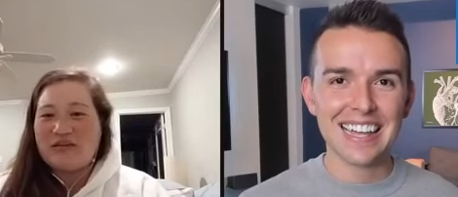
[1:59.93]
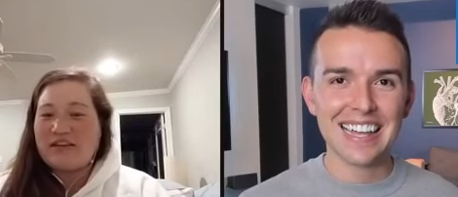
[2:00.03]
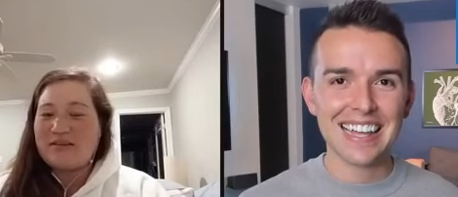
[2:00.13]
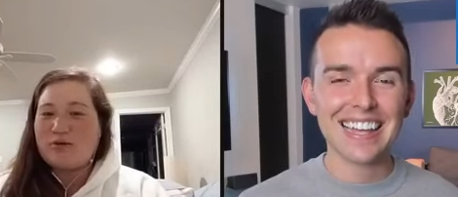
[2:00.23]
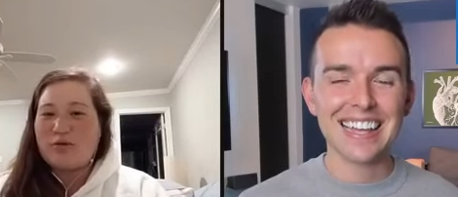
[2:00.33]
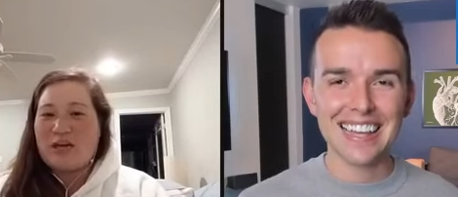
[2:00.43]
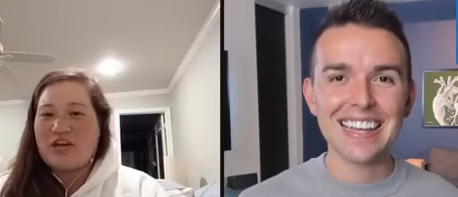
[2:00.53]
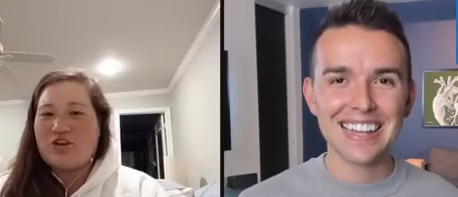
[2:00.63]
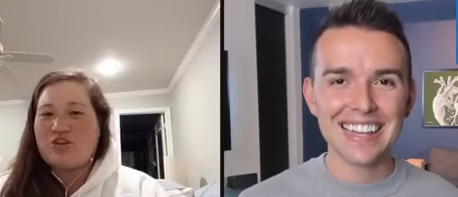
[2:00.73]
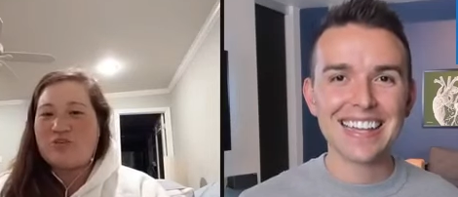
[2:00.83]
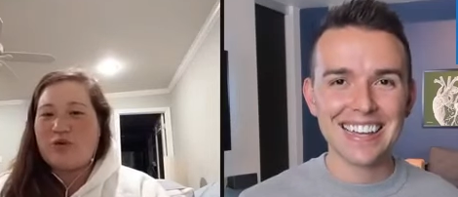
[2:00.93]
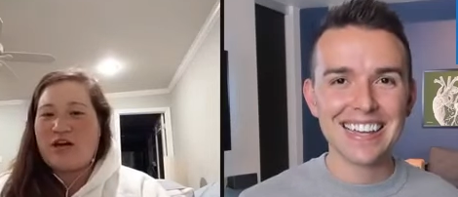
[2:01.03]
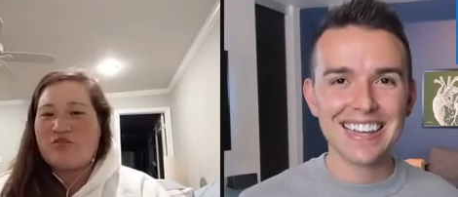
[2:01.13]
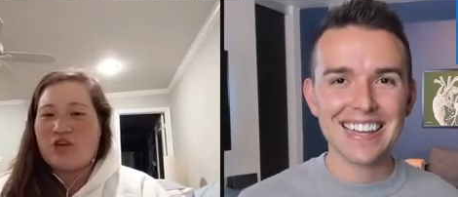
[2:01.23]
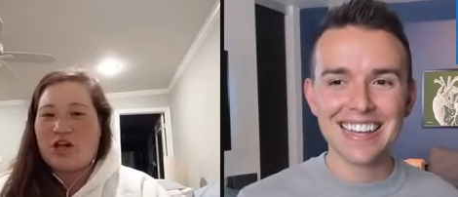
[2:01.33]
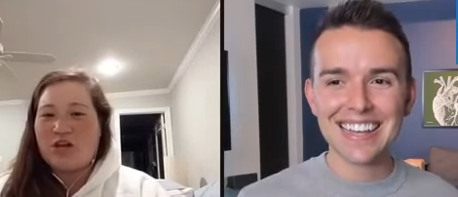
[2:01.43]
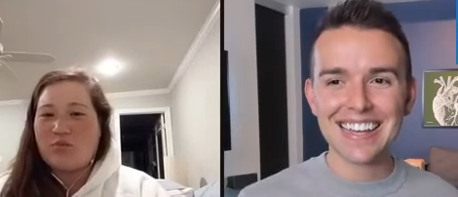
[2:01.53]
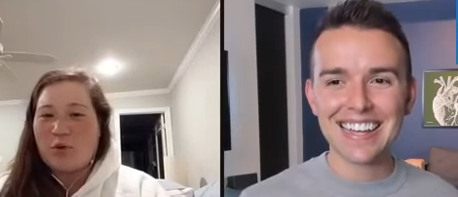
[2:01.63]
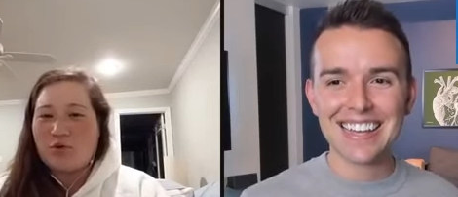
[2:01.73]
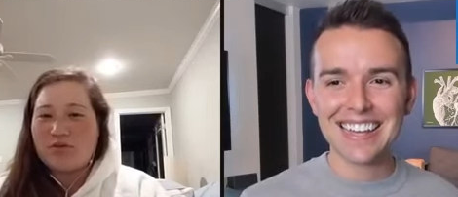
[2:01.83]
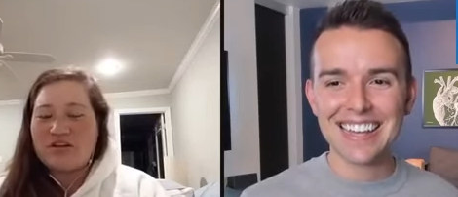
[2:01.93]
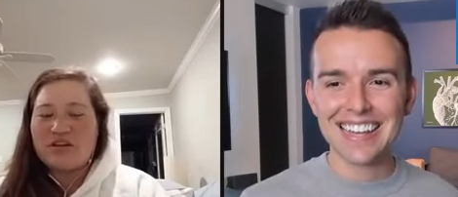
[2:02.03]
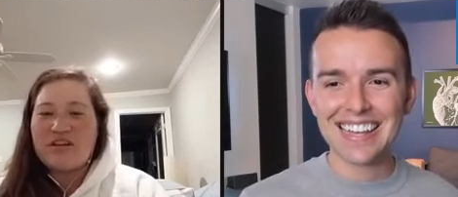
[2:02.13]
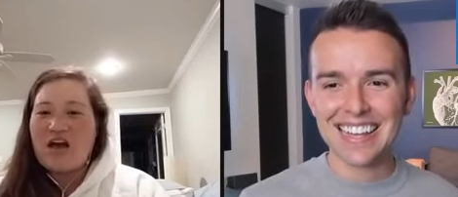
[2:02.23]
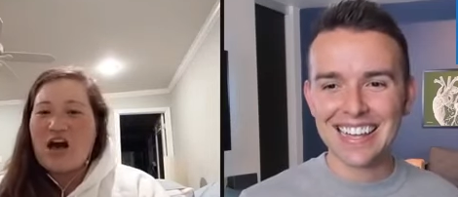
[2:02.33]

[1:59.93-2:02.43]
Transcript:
Speaker 1: like some of the managers will have chocolate bowls next,